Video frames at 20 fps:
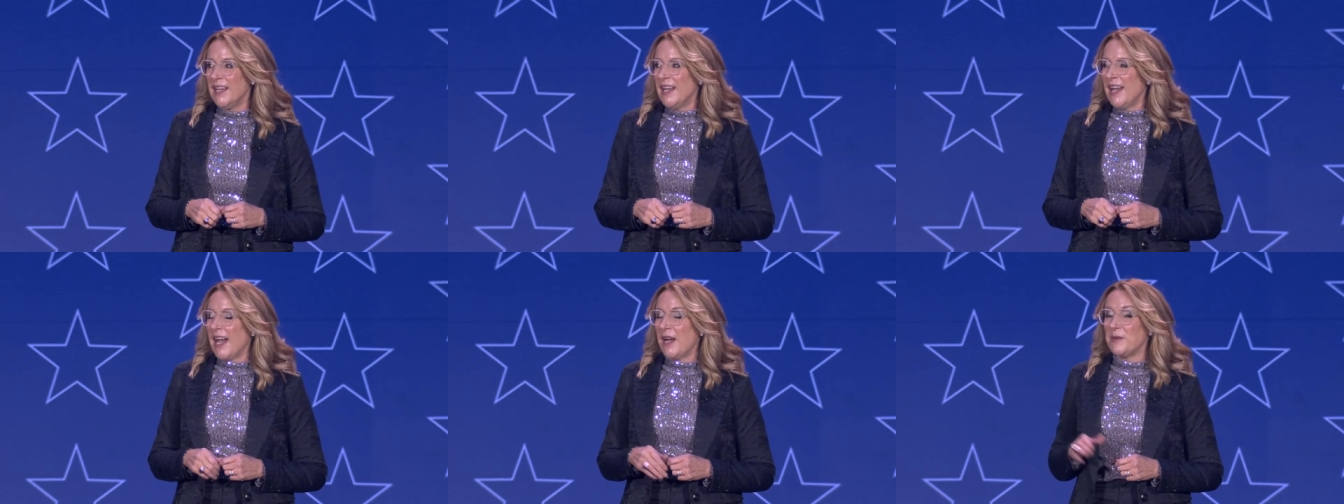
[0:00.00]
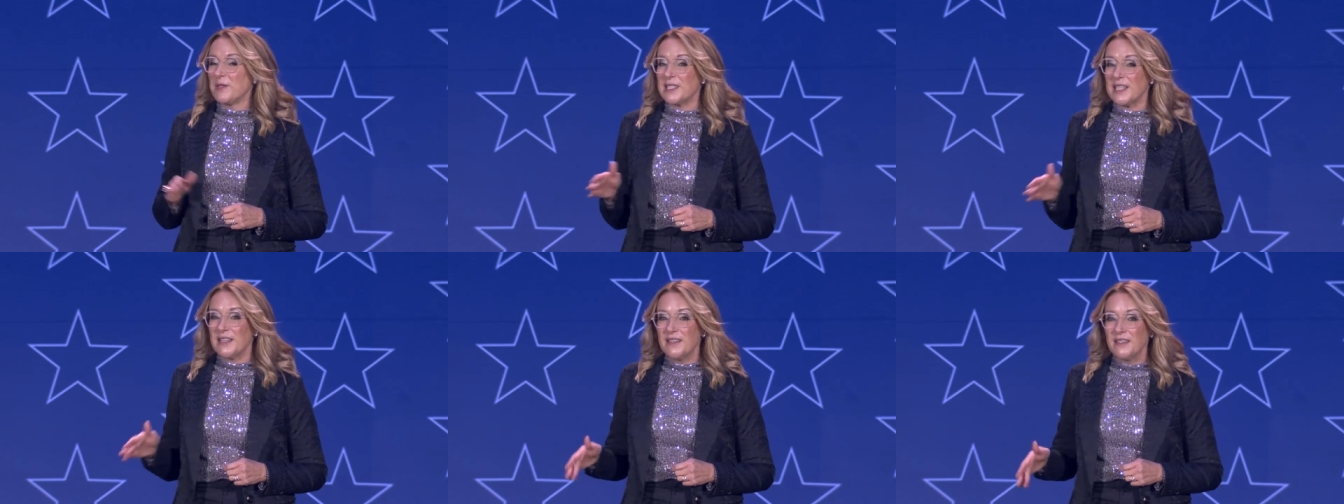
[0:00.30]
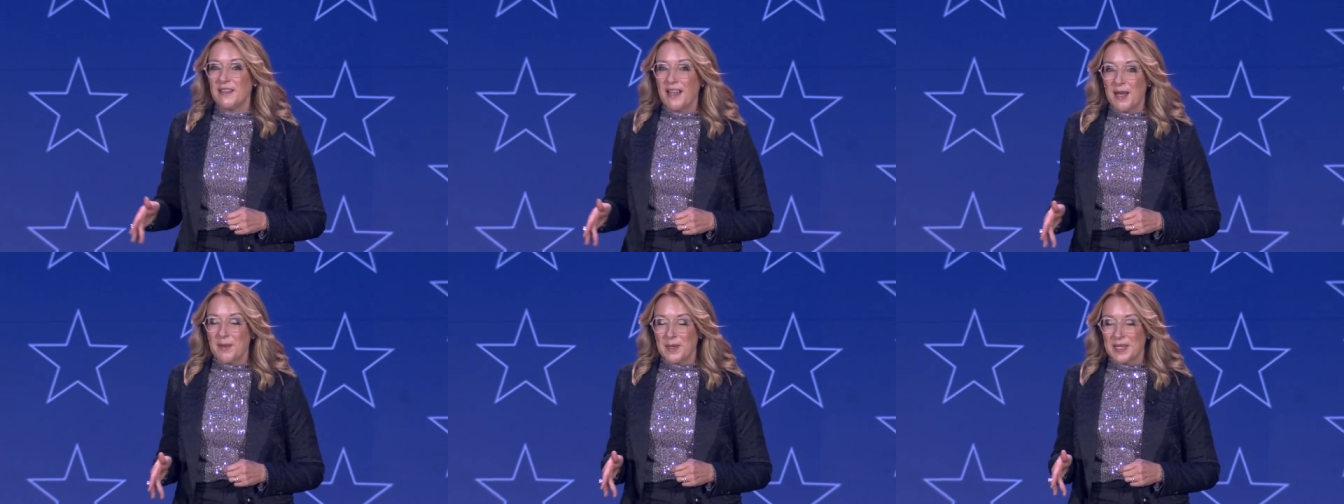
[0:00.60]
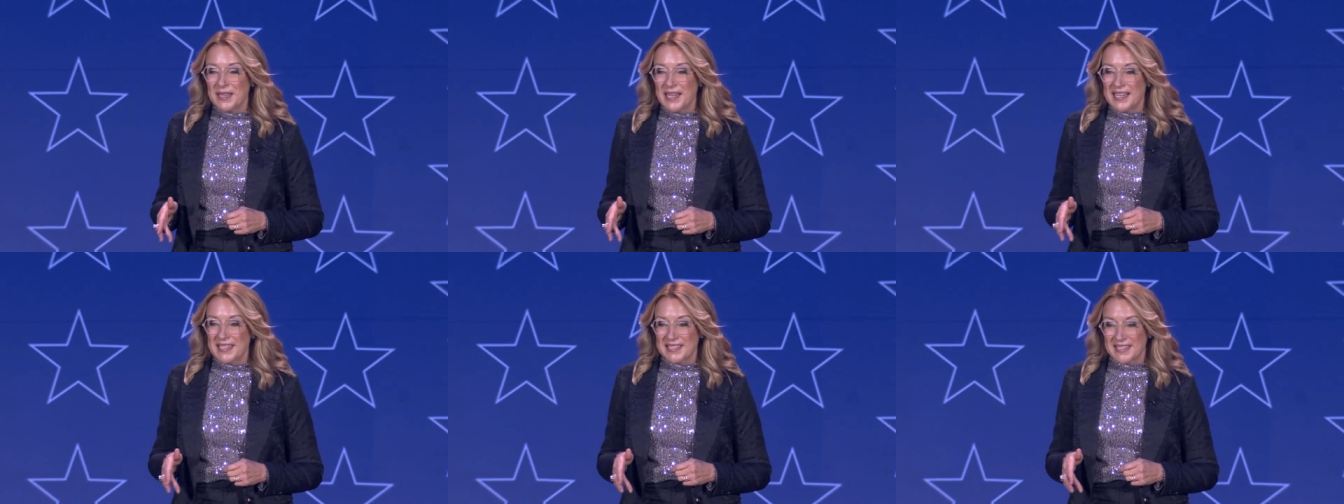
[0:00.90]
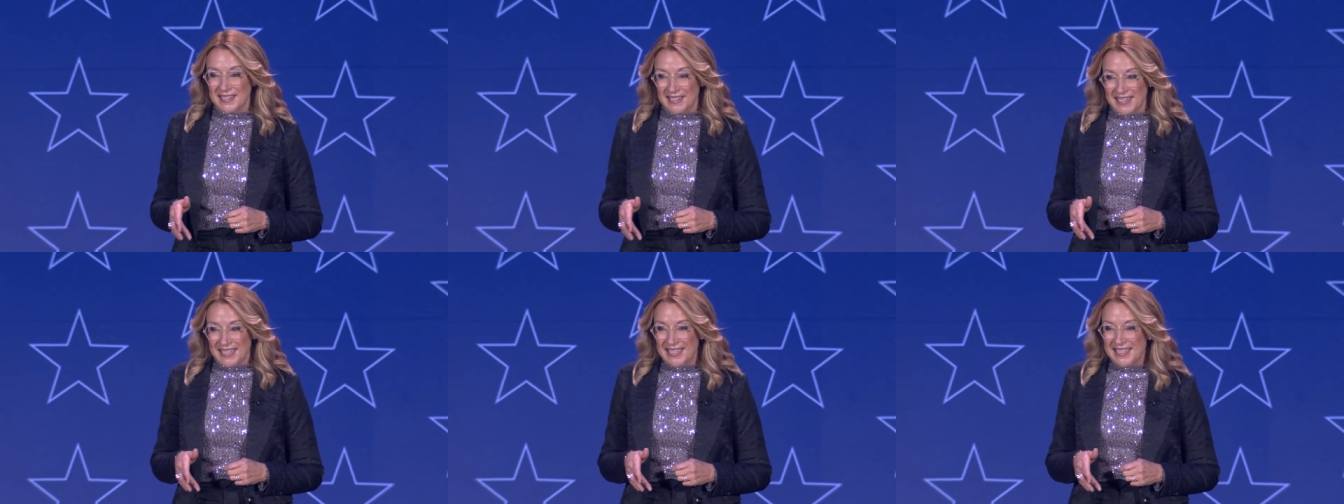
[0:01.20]
I was in the lobby last
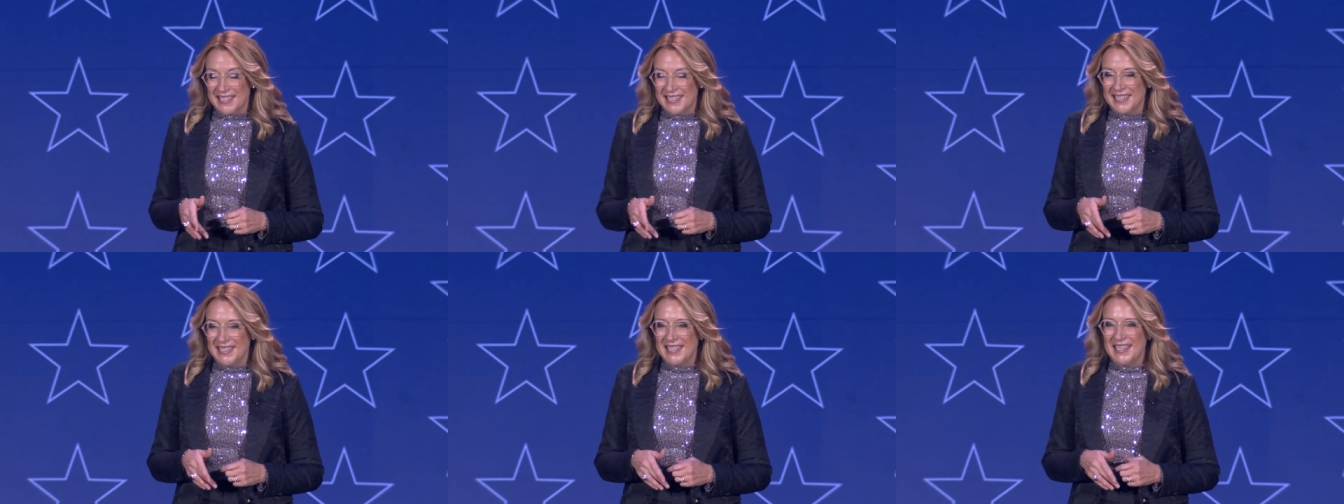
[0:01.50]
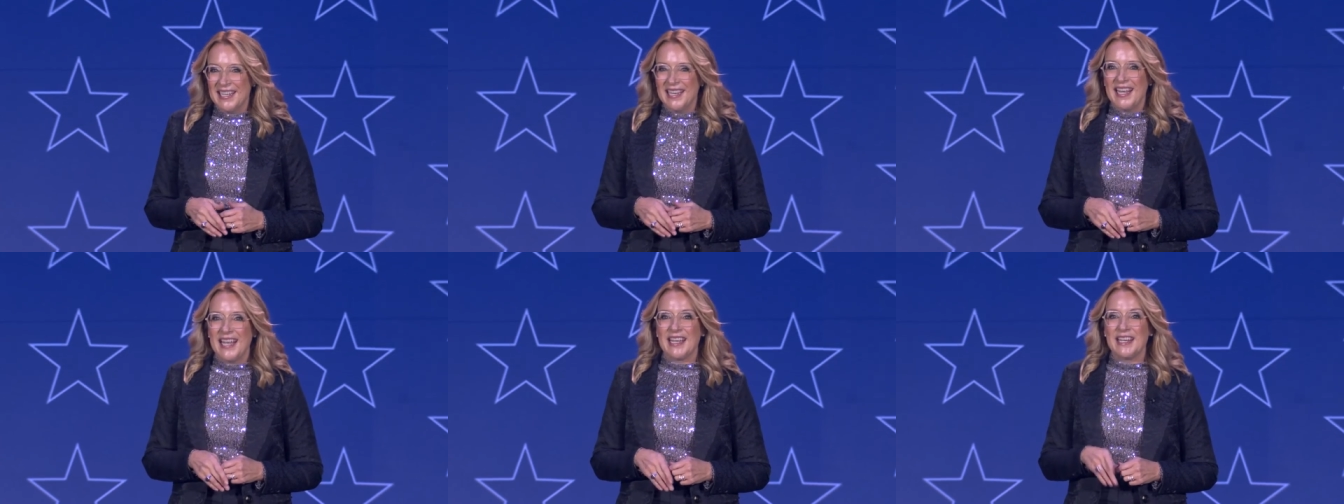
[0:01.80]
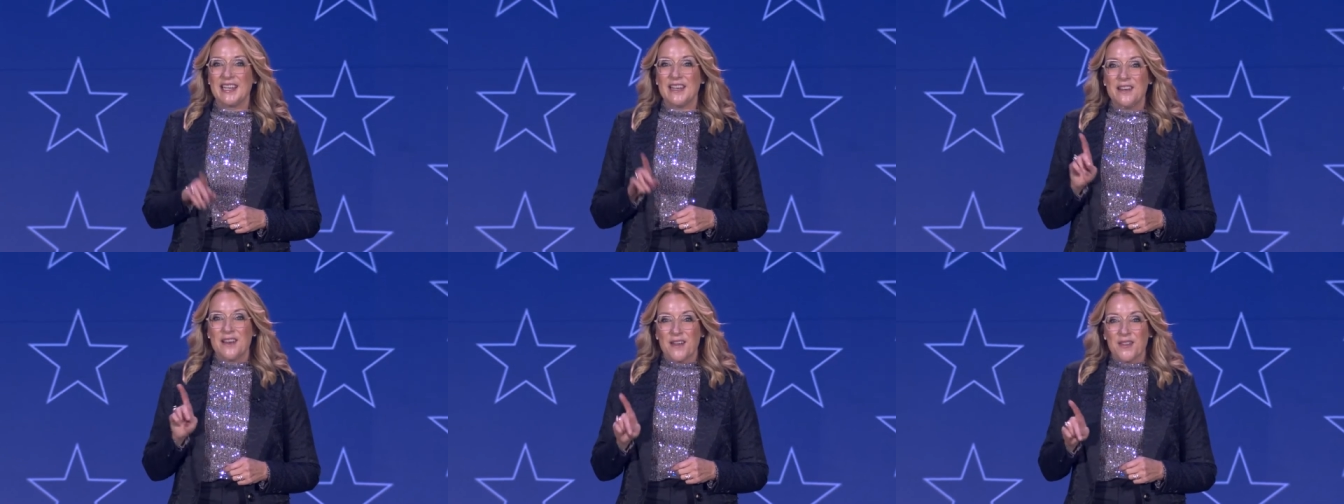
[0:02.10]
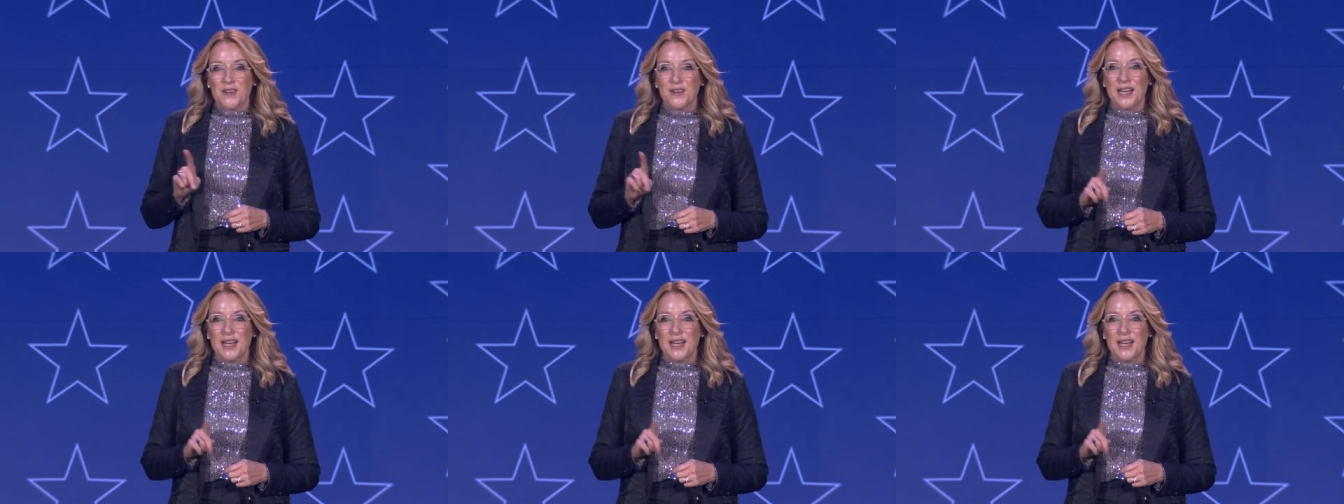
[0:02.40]
night, and another